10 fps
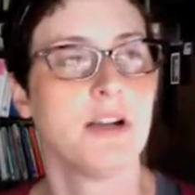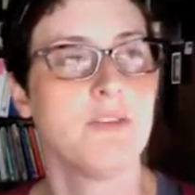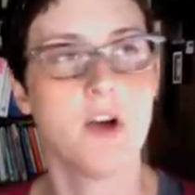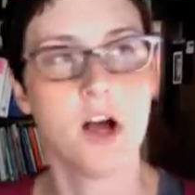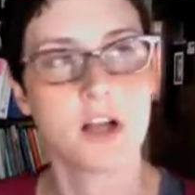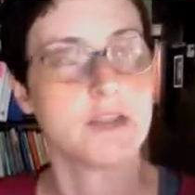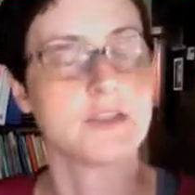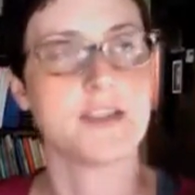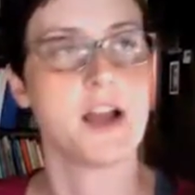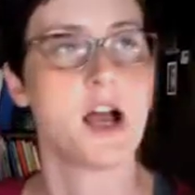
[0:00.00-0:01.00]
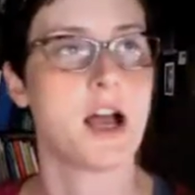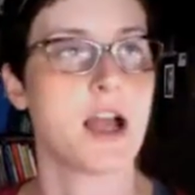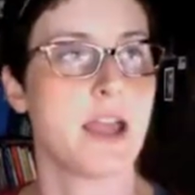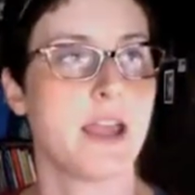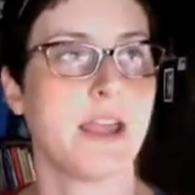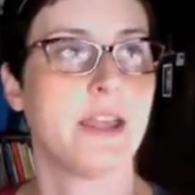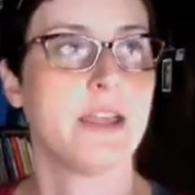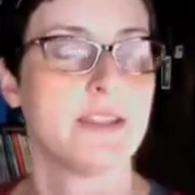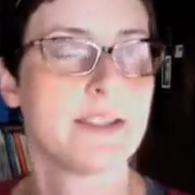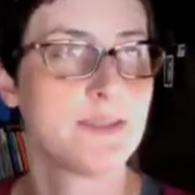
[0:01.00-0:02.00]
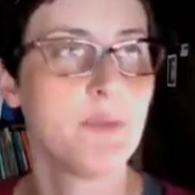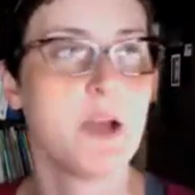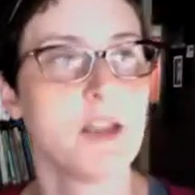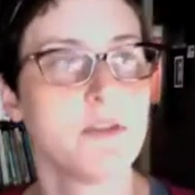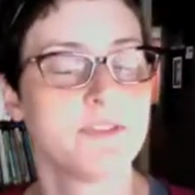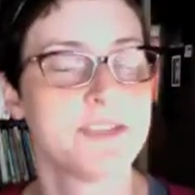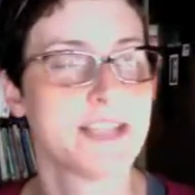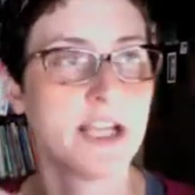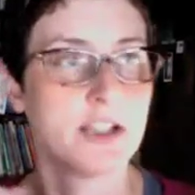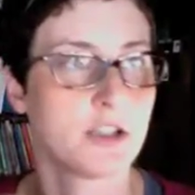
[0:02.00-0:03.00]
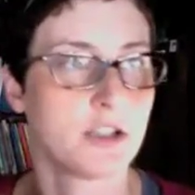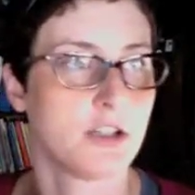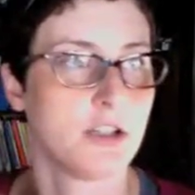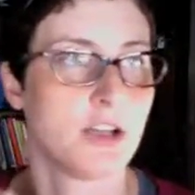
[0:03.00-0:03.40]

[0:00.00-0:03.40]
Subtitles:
fog in the sky, the smell of cider.